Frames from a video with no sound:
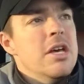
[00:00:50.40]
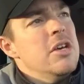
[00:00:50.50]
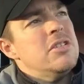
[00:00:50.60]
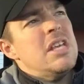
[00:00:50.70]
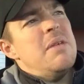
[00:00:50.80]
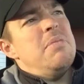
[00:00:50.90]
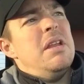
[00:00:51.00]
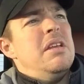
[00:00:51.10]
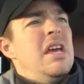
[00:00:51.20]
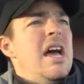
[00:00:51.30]
You say,
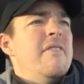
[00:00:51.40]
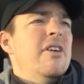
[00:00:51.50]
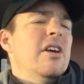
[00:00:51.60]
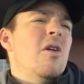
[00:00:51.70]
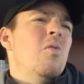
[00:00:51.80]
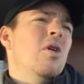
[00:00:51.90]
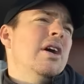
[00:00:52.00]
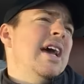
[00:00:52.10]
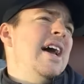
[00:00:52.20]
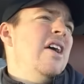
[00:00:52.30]
but yeah, I've got to go
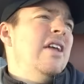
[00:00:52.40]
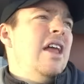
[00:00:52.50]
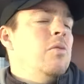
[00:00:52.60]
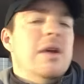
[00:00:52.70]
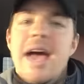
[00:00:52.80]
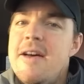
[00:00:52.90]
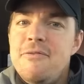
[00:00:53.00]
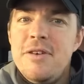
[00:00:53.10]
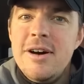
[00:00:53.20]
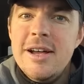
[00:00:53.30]
work out. I don't want to. Have
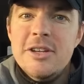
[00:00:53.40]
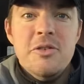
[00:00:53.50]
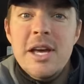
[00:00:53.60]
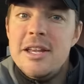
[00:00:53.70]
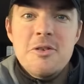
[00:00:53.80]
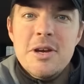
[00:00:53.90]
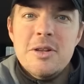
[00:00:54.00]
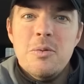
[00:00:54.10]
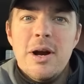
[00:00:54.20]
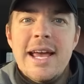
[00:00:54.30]
fun. You get
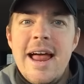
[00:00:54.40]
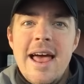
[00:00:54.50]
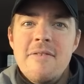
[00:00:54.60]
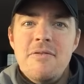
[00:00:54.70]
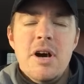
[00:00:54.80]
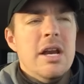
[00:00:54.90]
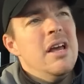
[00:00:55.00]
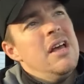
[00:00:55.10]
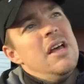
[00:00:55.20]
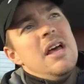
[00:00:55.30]
to work out. Have fun.
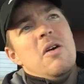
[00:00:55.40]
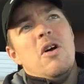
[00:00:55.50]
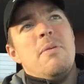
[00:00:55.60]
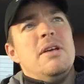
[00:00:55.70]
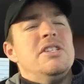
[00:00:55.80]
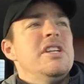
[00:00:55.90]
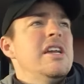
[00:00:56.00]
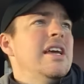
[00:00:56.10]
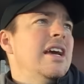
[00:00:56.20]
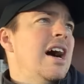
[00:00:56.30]
What about
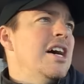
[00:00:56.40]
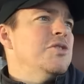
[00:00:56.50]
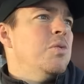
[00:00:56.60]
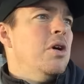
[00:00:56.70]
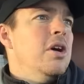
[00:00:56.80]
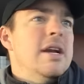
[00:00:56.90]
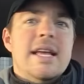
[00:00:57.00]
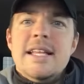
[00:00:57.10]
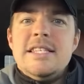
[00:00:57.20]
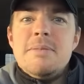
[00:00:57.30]
studying God's word?
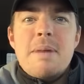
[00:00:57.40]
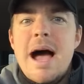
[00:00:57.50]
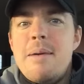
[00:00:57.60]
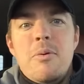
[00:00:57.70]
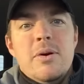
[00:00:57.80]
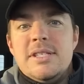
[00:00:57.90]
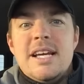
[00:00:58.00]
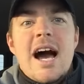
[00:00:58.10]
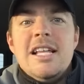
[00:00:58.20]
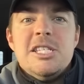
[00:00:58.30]
It's the Bible. It's
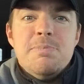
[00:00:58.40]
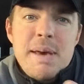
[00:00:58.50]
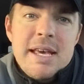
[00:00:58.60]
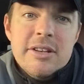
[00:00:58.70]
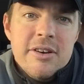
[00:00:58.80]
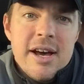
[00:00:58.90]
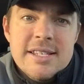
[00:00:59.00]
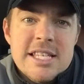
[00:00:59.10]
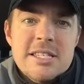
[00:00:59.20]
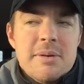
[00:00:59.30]
God speaking to
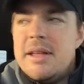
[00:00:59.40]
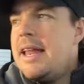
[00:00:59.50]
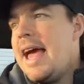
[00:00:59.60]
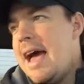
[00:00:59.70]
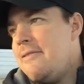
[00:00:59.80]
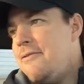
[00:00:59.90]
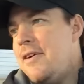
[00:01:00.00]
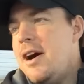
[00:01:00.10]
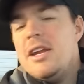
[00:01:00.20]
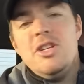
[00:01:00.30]
us. It's have
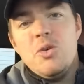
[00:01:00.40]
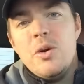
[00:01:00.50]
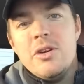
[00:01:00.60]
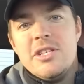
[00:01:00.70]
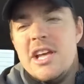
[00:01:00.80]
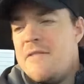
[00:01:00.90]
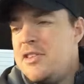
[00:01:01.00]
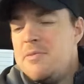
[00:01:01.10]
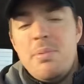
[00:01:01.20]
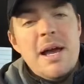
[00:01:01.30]
fun. Enjoy yourself.
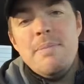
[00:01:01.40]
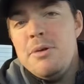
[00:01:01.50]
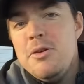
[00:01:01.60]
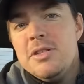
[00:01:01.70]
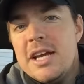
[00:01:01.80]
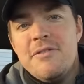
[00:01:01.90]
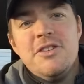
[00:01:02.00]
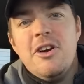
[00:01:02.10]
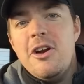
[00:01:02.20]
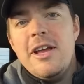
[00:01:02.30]
It's playing music.
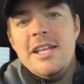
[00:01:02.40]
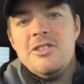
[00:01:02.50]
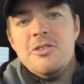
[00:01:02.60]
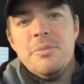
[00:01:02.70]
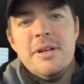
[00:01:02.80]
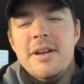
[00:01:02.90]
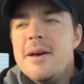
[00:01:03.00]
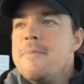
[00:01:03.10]
It's learning an instrument.